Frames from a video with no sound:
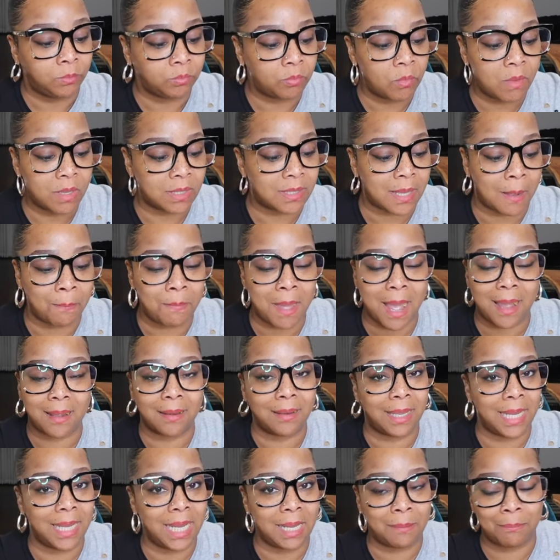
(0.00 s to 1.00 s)
Because I'm not
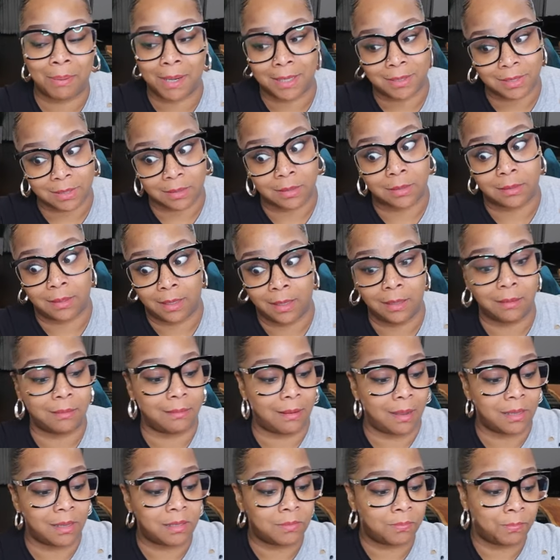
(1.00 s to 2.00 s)
a lamb person and
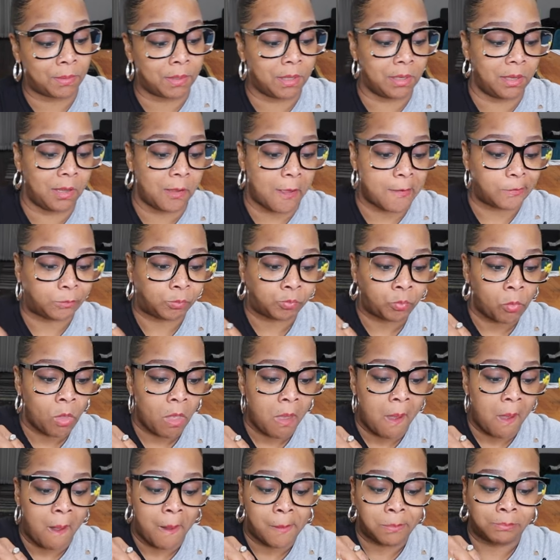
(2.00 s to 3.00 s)
that that's pretty good.
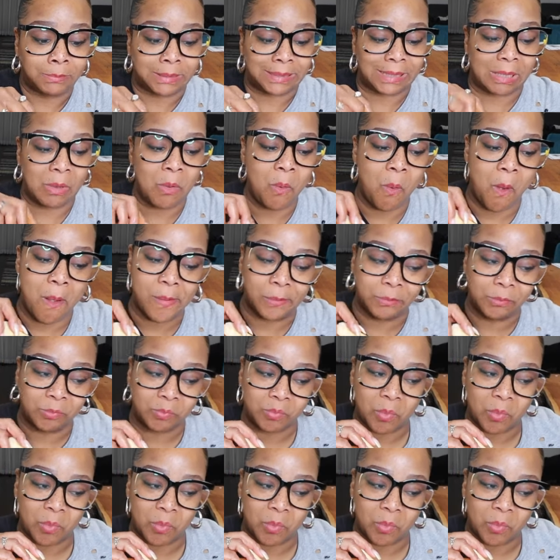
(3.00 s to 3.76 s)
But ooh.